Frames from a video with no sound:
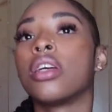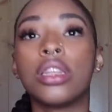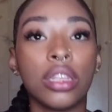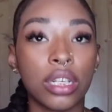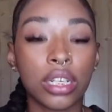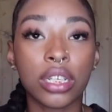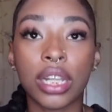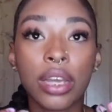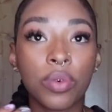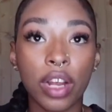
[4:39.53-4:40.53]
look
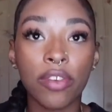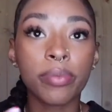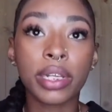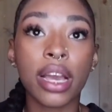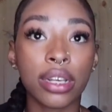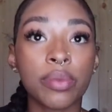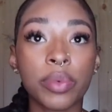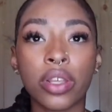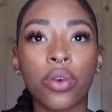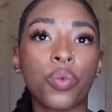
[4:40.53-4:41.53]
like when everybody asks me
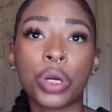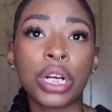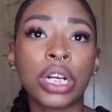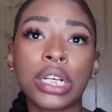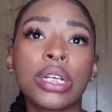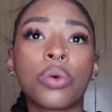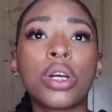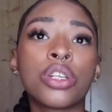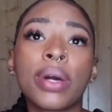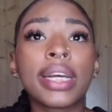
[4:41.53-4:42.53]
like where where
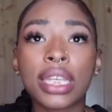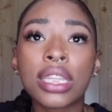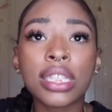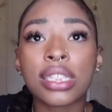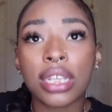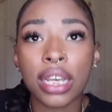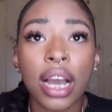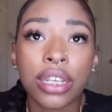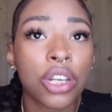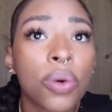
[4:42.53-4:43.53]
do I get this is like
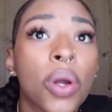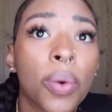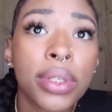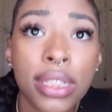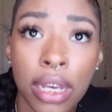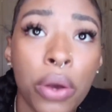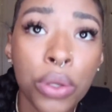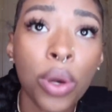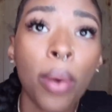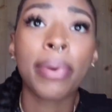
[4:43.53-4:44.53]
I don't know what to tell
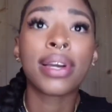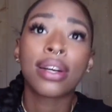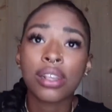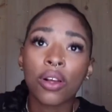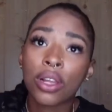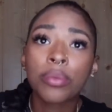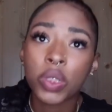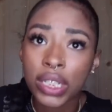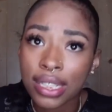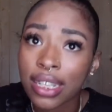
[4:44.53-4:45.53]
you because all I'm
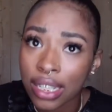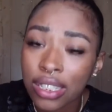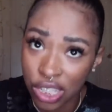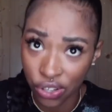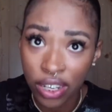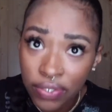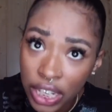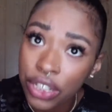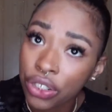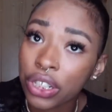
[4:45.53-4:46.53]
gonna say is thrift
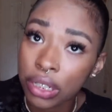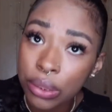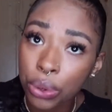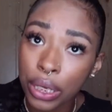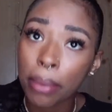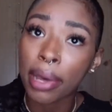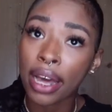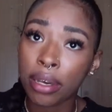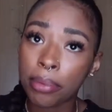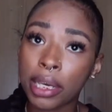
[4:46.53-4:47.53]
and you're going to get mad
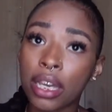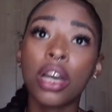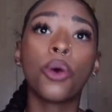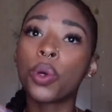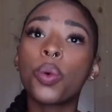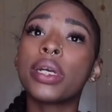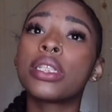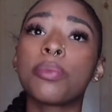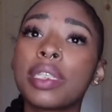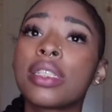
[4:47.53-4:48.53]
at me we're going to
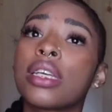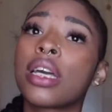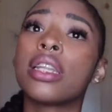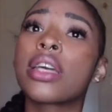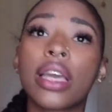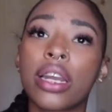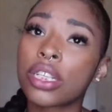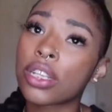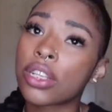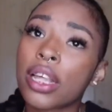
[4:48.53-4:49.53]
be sitting and looking at each
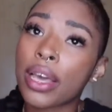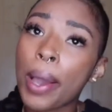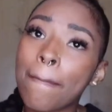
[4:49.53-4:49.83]
other like